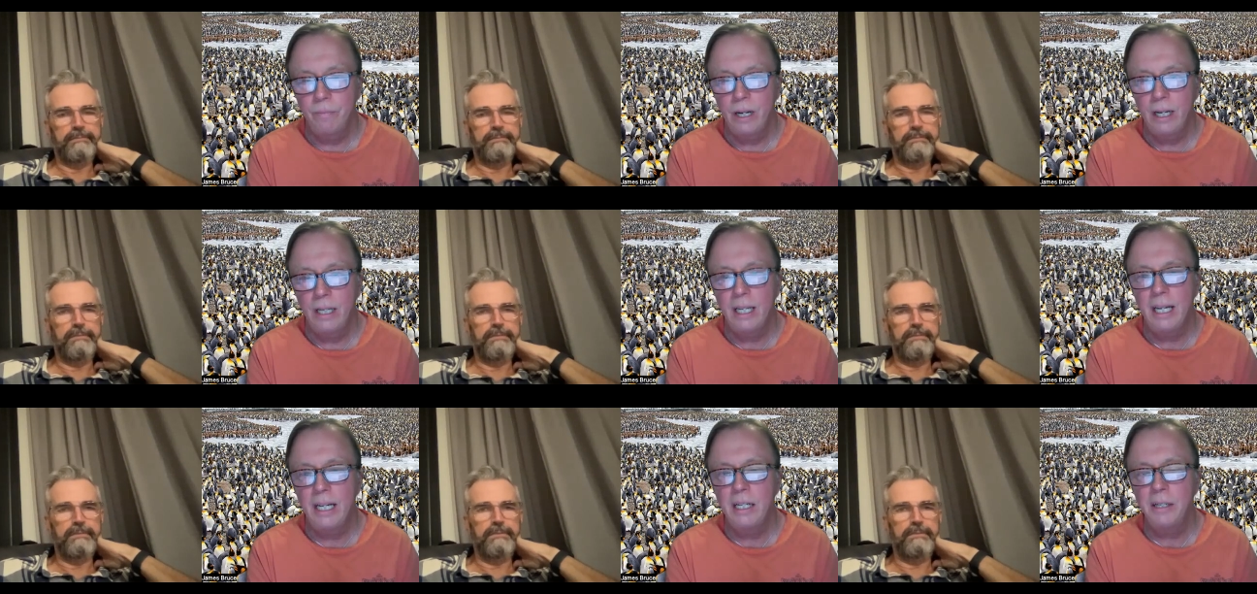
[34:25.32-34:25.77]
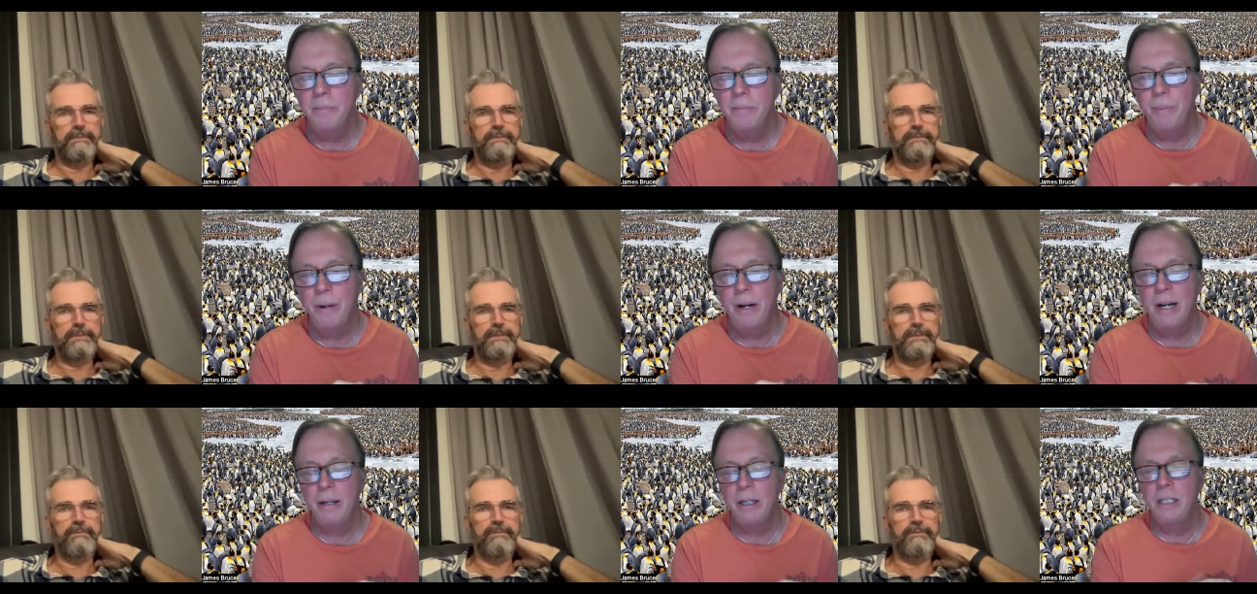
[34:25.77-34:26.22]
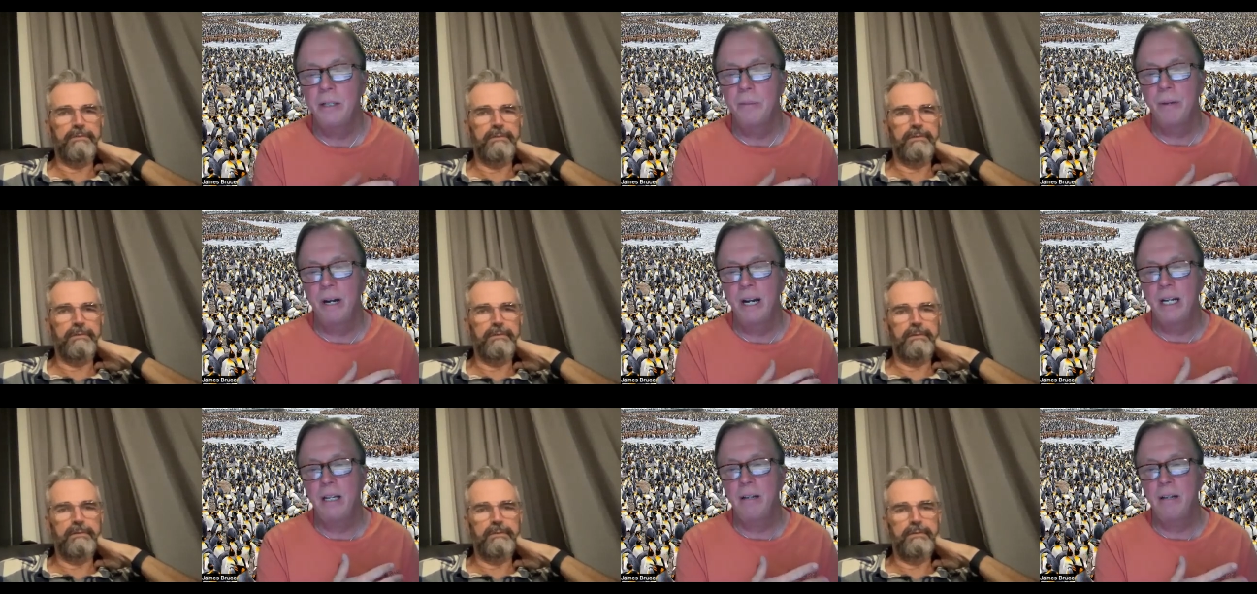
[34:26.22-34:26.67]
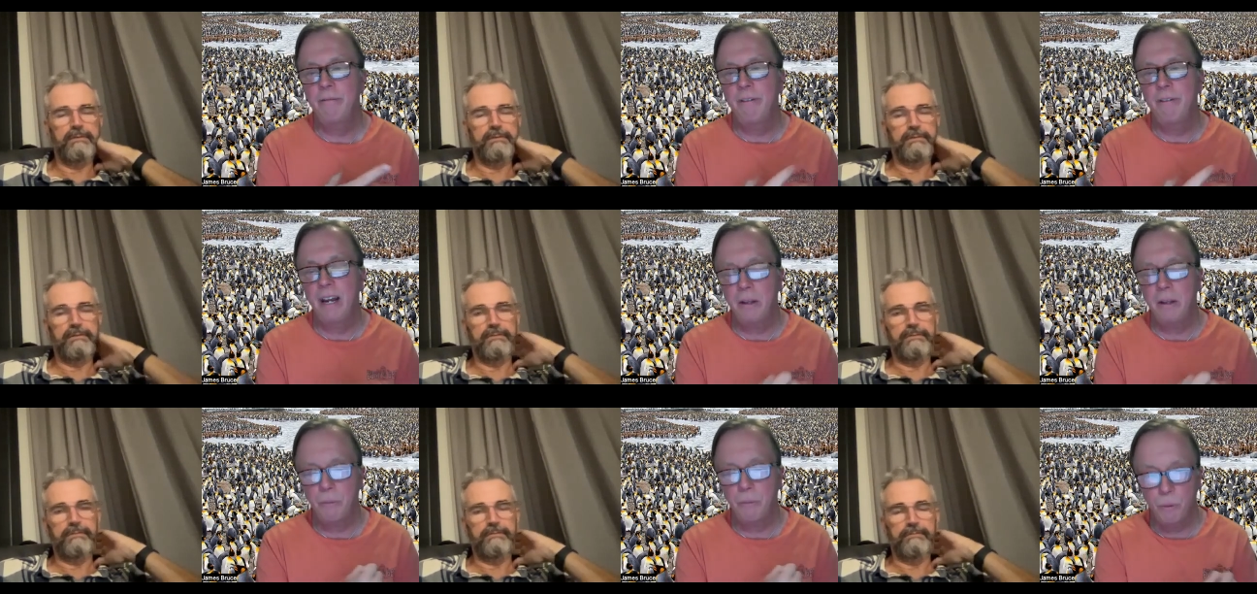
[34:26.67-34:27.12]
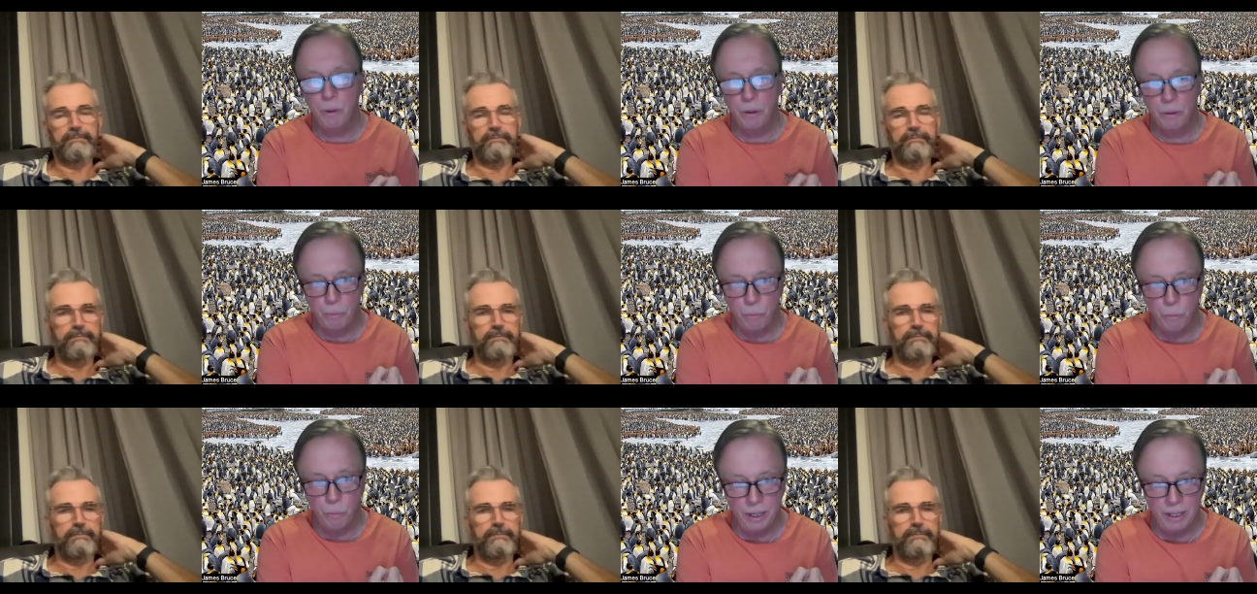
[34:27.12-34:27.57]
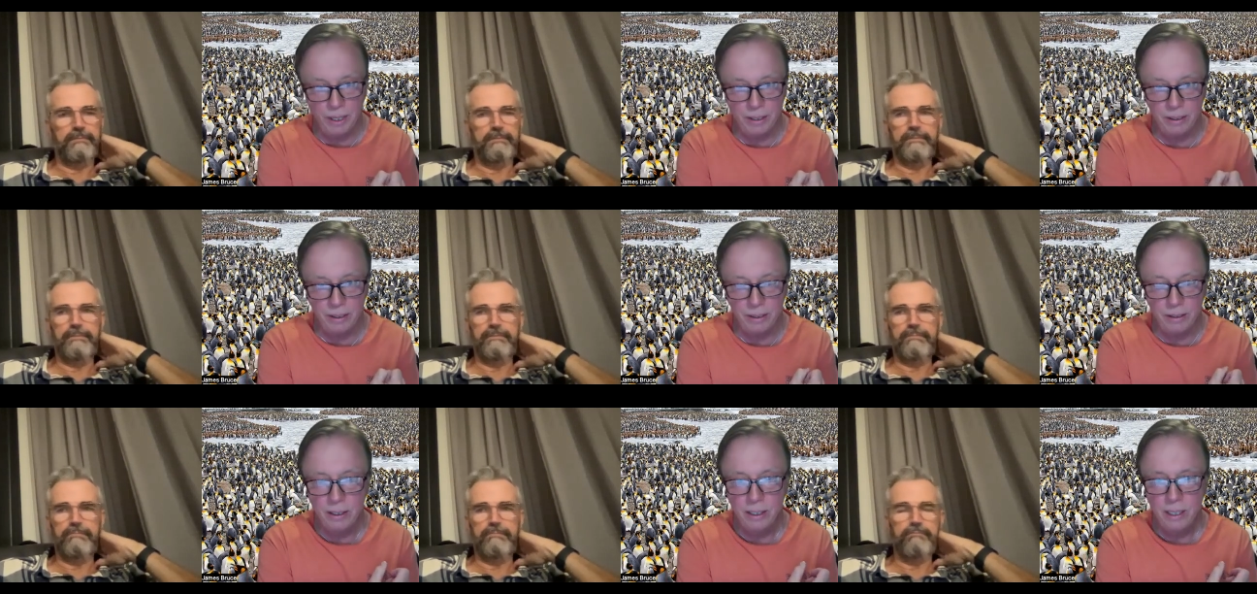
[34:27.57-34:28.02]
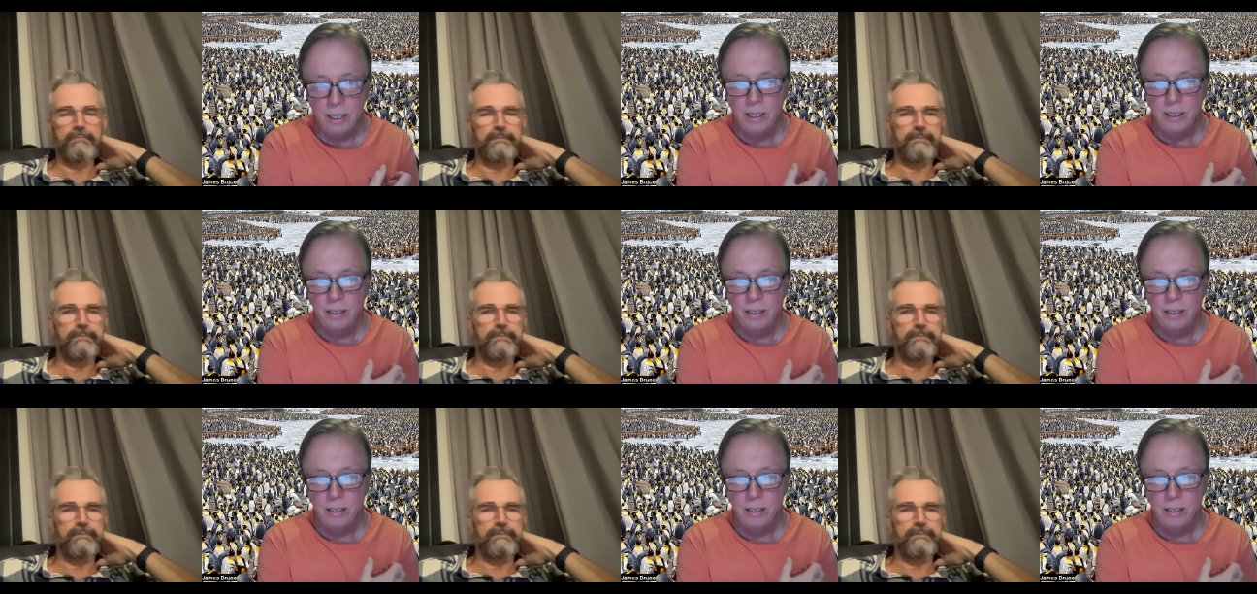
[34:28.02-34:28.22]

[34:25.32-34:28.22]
Speaker 1: I like combining faith with will.